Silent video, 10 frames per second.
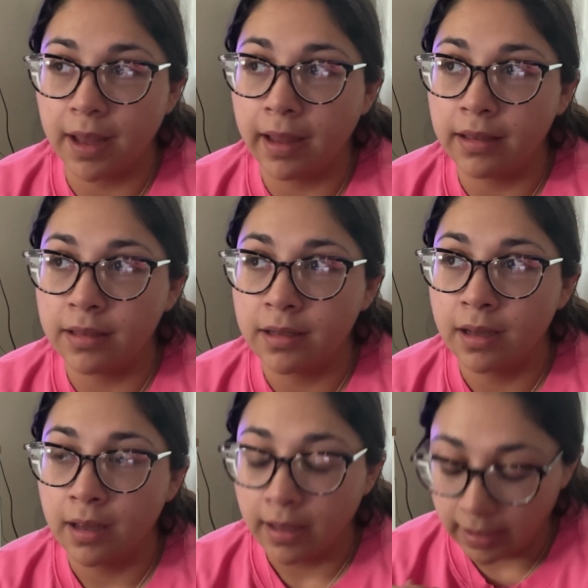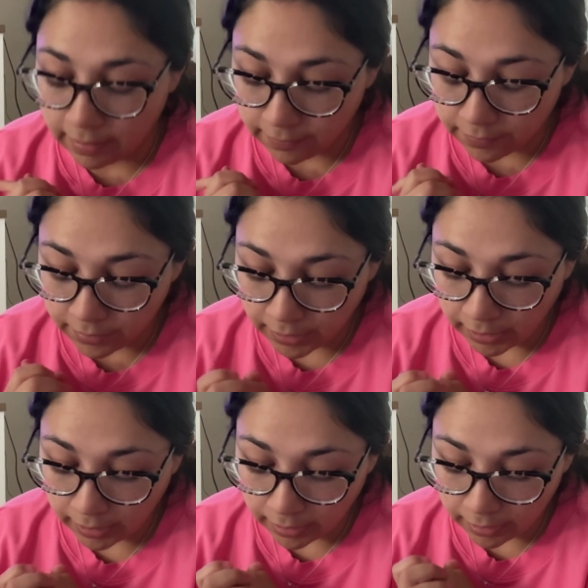And if
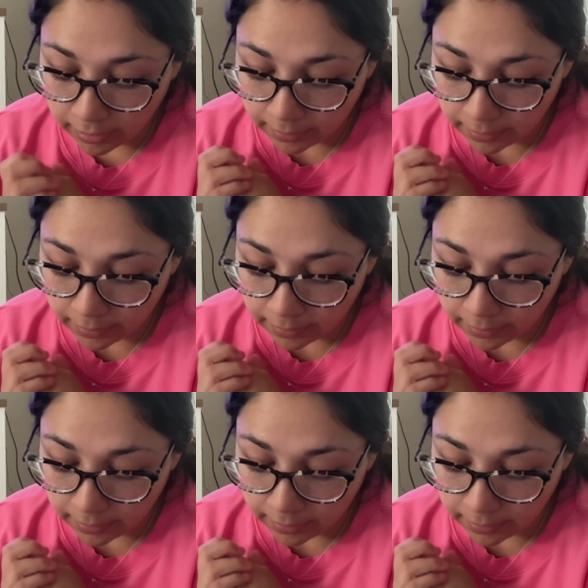the